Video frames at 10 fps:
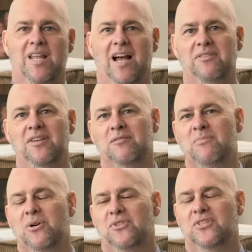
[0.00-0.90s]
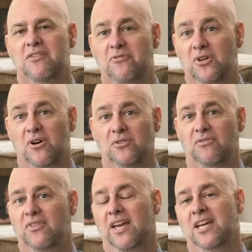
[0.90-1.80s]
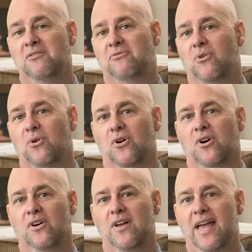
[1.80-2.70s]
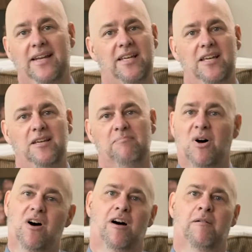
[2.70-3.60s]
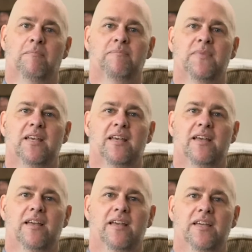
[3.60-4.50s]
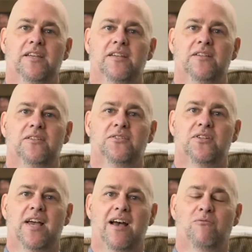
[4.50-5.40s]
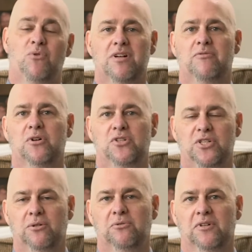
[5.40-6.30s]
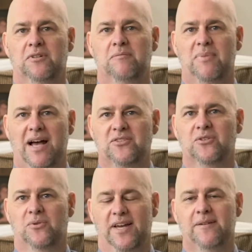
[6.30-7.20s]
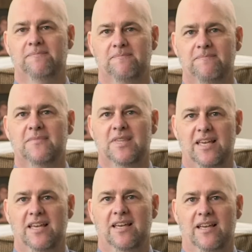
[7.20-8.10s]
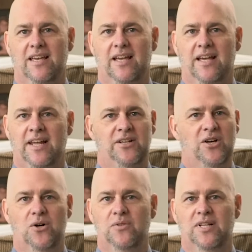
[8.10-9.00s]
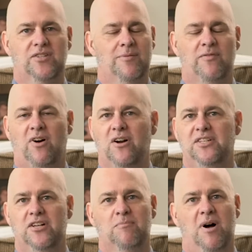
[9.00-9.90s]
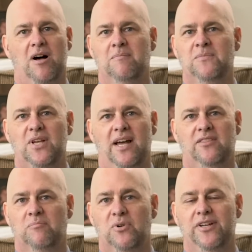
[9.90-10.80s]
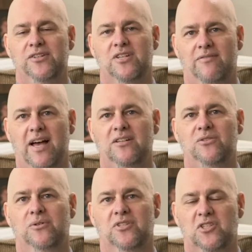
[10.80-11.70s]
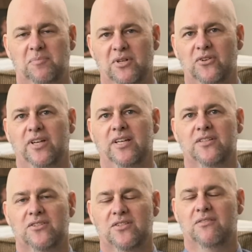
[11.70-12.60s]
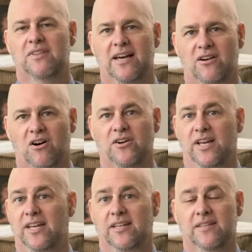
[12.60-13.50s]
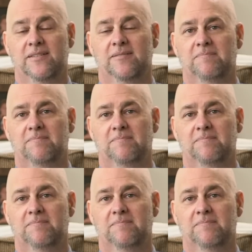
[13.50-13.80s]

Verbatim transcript: I think the most difficult thing for any mom is to have one of her children pass away. And I know that some of our dear moms at the bridge have had to experience that heartache.